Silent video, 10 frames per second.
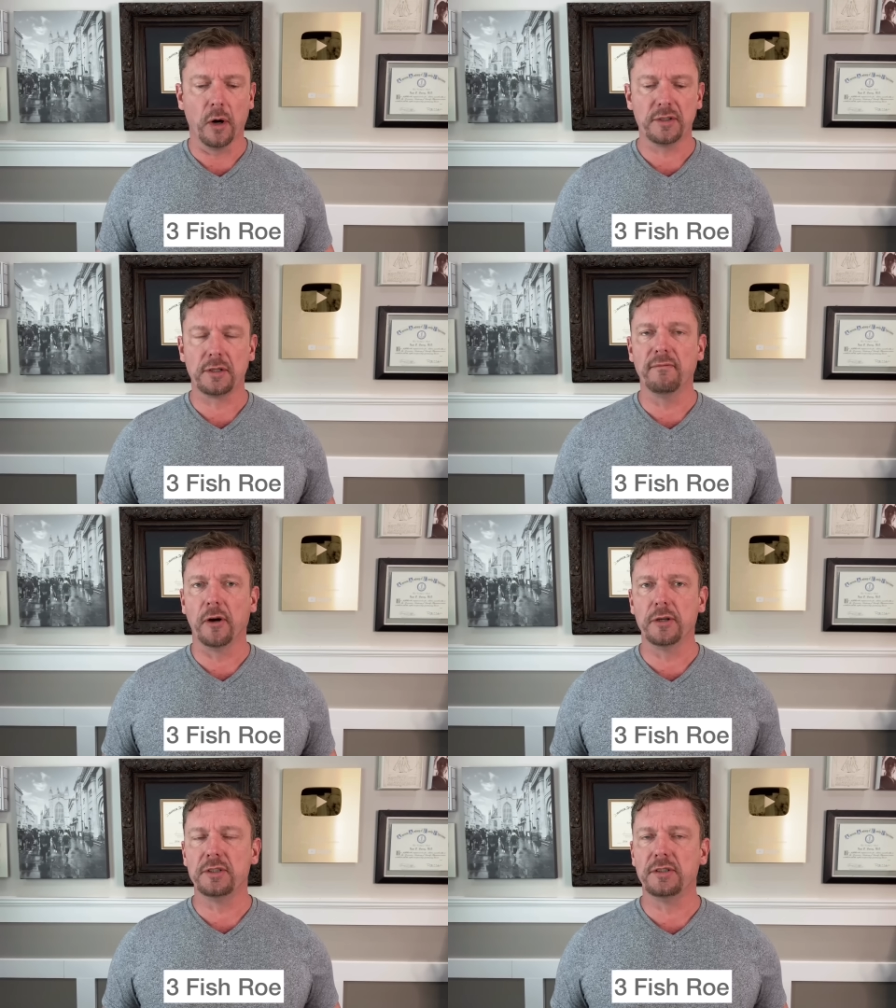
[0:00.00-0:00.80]
some
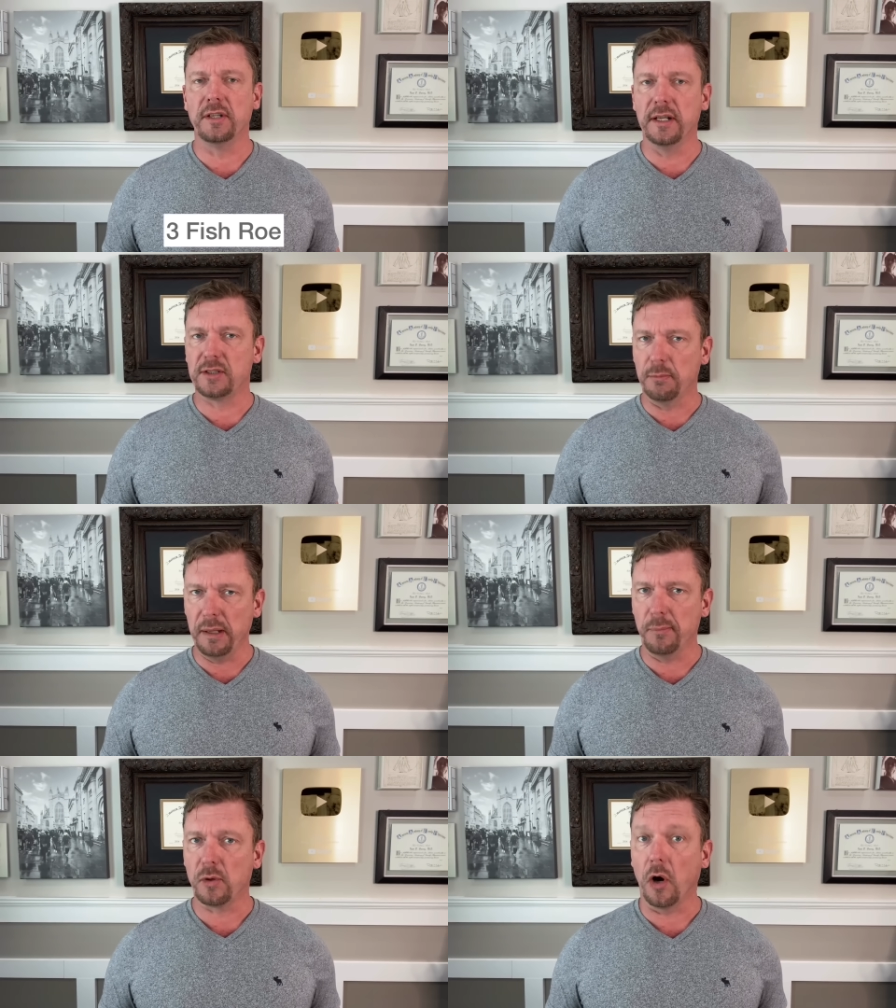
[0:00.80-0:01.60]
versions of this that
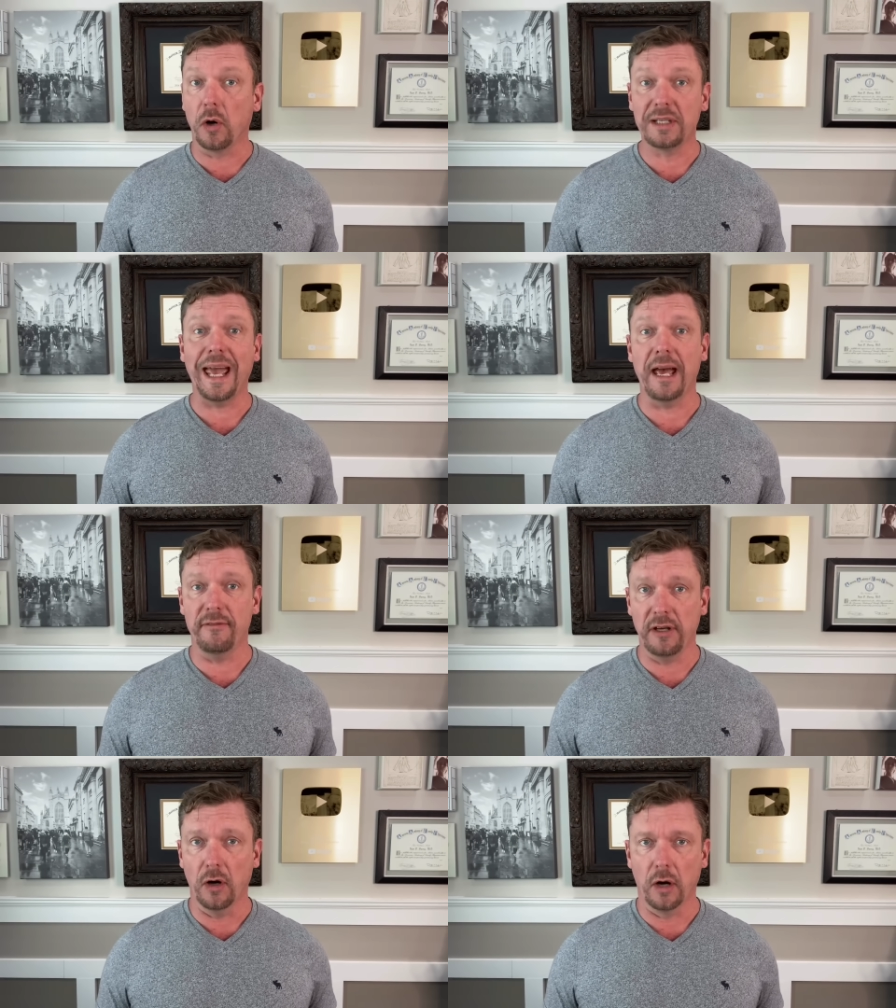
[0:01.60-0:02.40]
people call
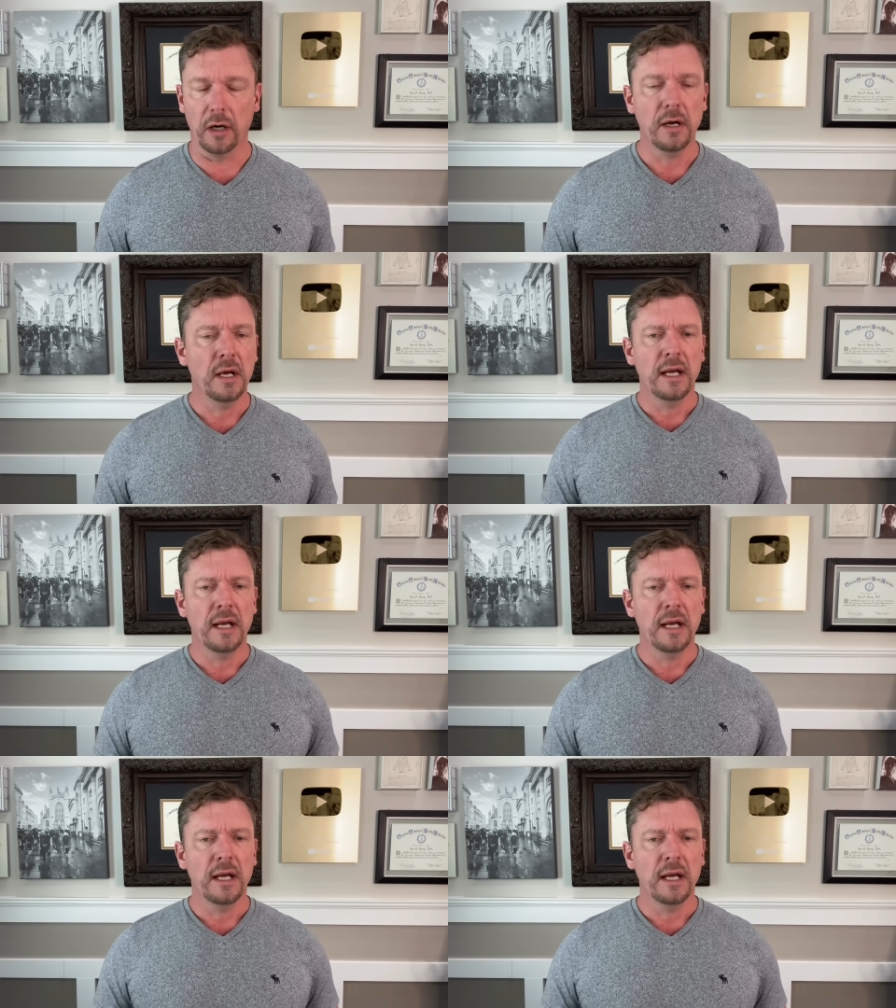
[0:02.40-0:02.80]
caviar.